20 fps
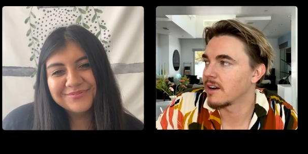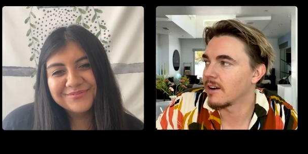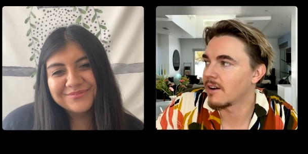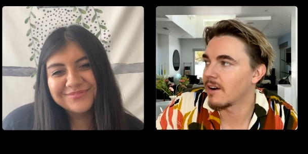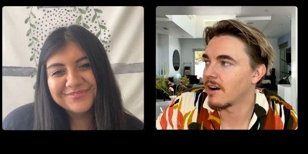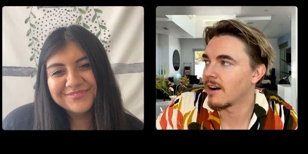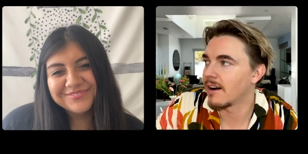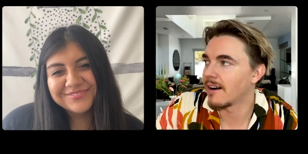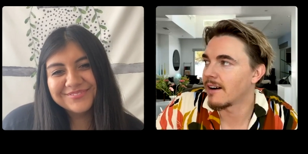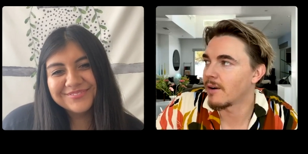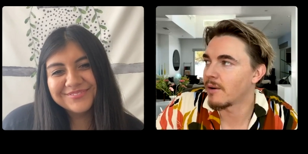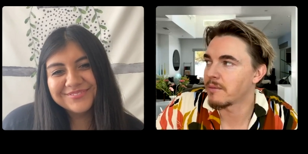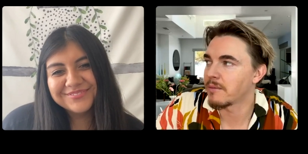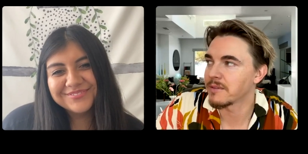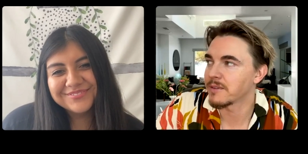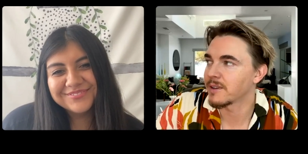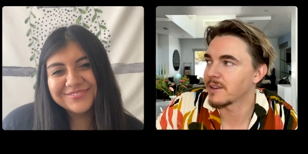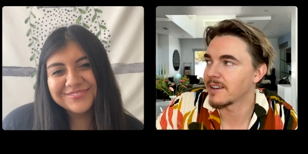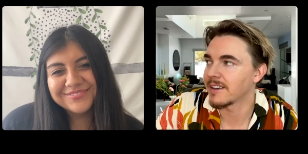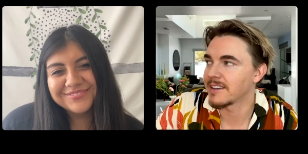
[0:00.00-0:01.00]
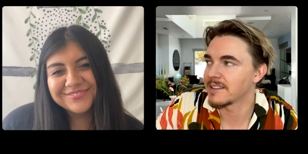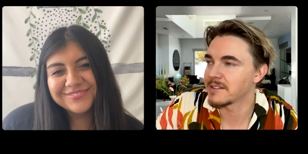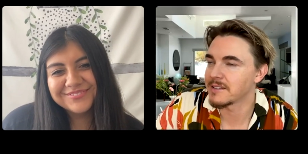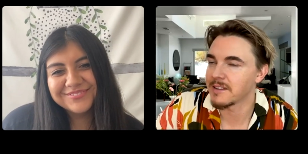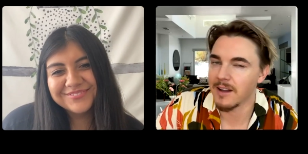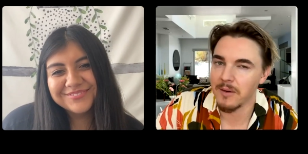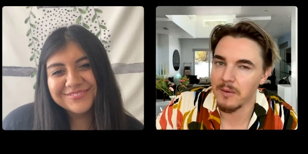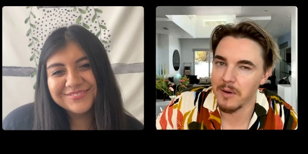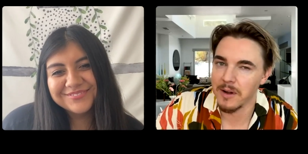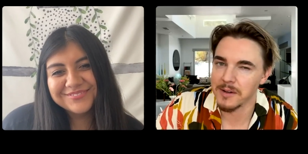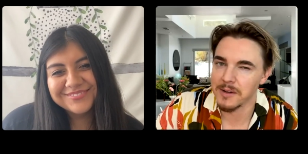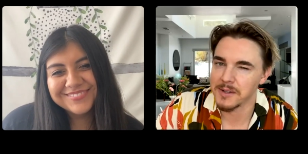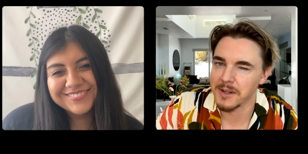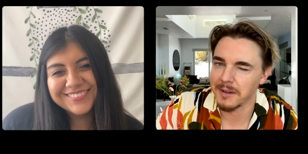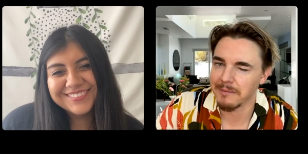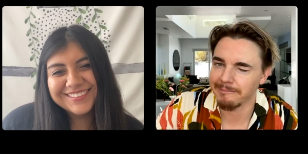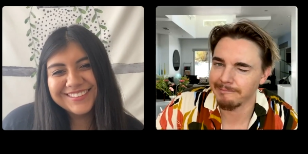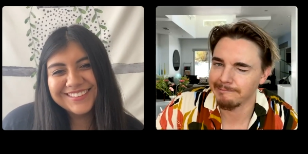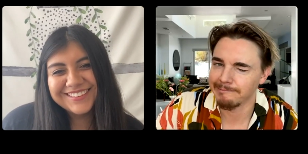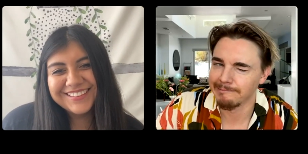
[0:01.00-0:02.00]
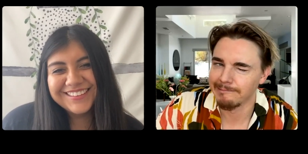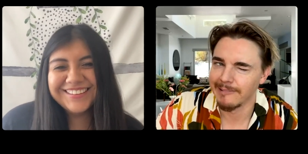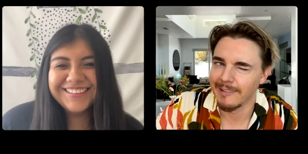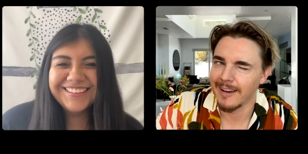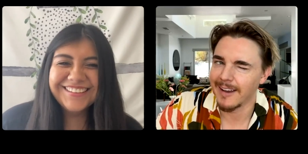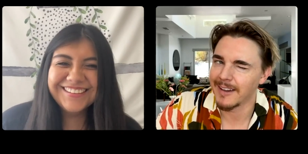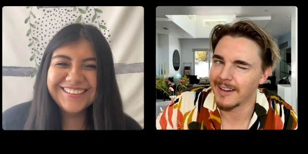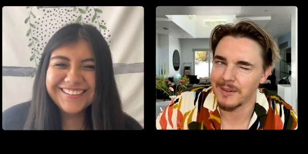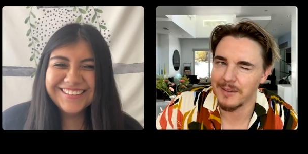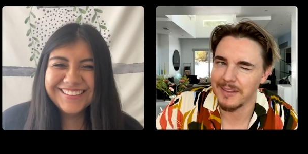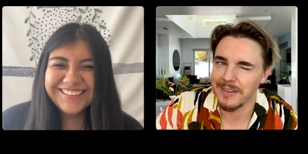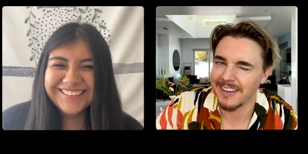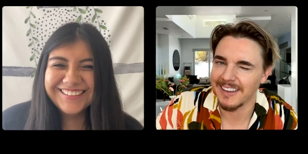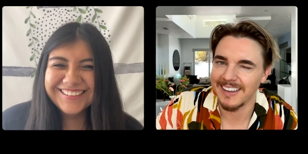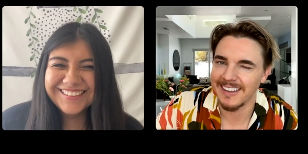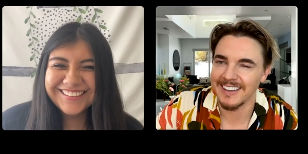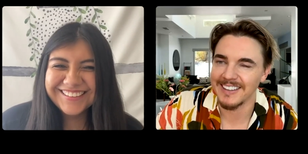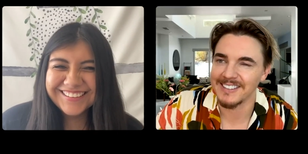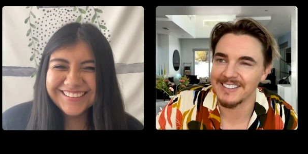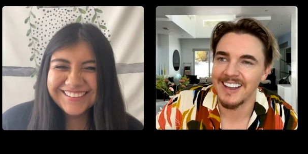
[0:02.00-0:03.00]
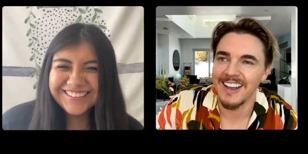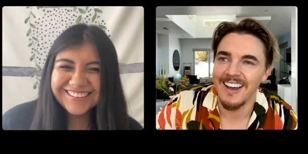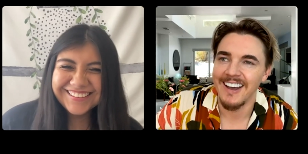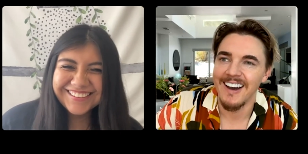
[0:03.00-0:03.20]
Speaker 1: Hopefully he's not watching. I don't think he is.